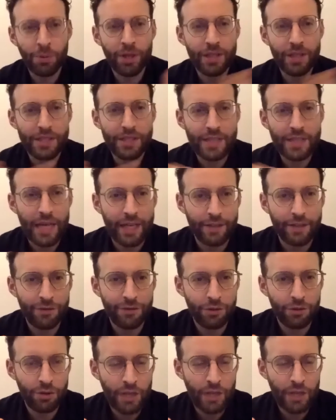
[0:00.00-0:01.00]
is that if
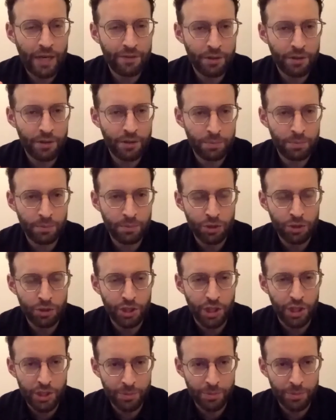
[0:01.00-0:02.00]
you have a
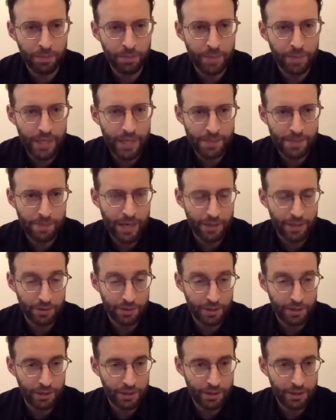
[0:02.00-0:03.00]
rechargeable bus
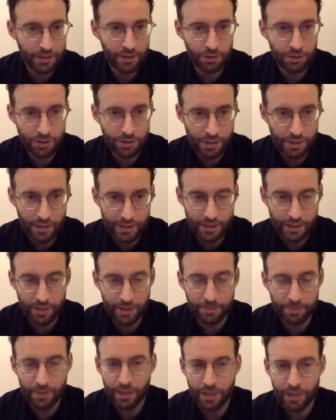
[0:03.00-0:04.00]
battery, it uses
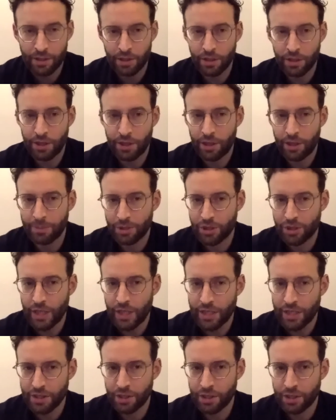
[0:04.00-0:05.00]
lithium, and lithium
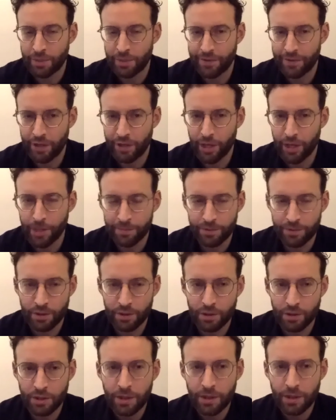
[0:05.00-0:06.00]
extraction can be very
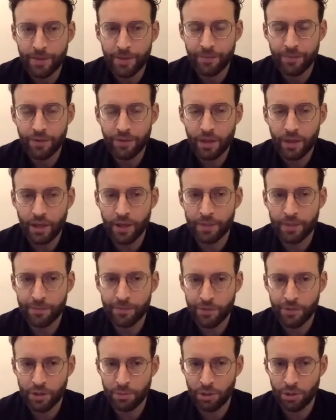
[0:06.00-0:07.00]
harmful
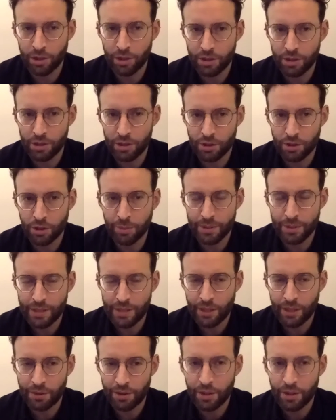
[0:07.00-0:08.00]
for communities in the global
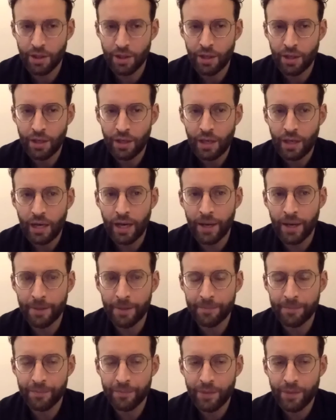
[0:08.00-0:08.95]
south. Um,